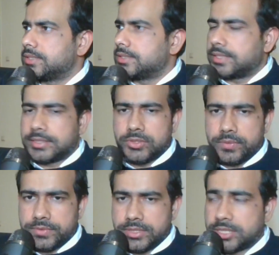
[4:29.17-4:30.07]
get
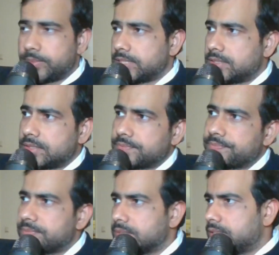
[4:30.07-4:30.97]
jobs in these places.
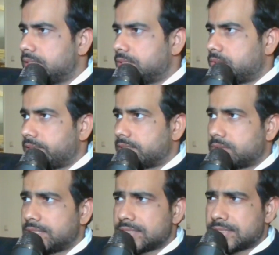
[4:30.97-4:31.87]
All right,
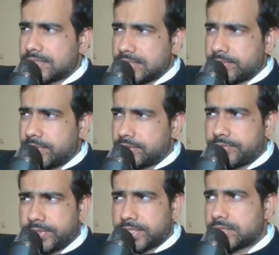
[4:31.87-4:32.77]
so that's uh, about
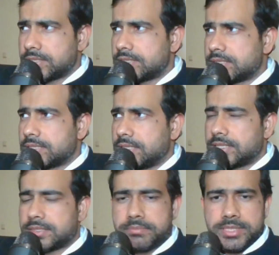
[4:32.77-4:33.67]
freshers. Uh,
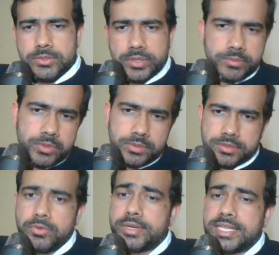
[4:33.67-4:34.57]
let me talk
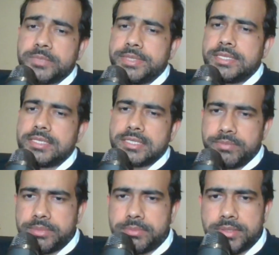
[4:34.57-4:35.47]
about more experienced
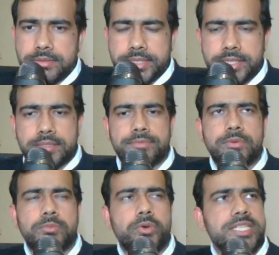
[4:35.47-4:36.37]
people, right?
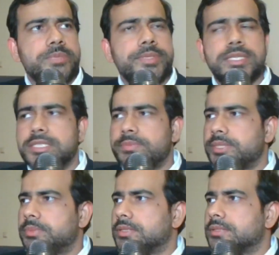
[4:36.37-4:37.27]
For more experienced
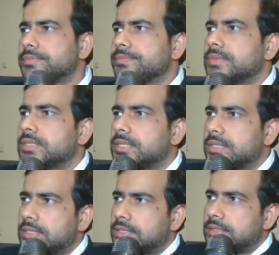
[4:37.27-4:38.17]
people,
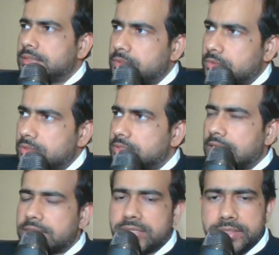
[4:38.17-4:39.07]
you know, the
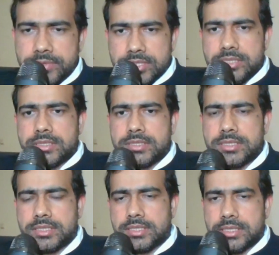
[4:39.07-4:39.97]
salary levels
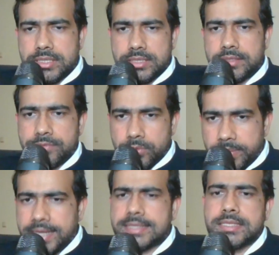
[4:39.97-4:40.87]
uh, for
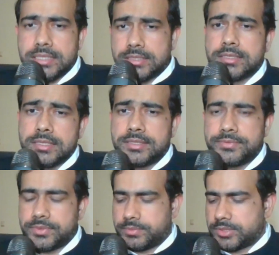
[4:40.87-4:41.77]
banks and consulting
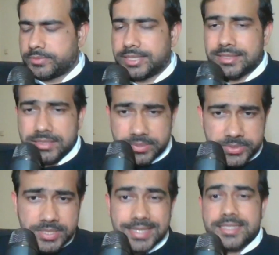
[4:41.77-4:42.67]
firms will
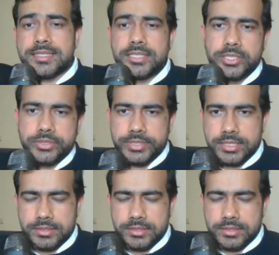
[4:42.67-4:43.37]
substantially increase,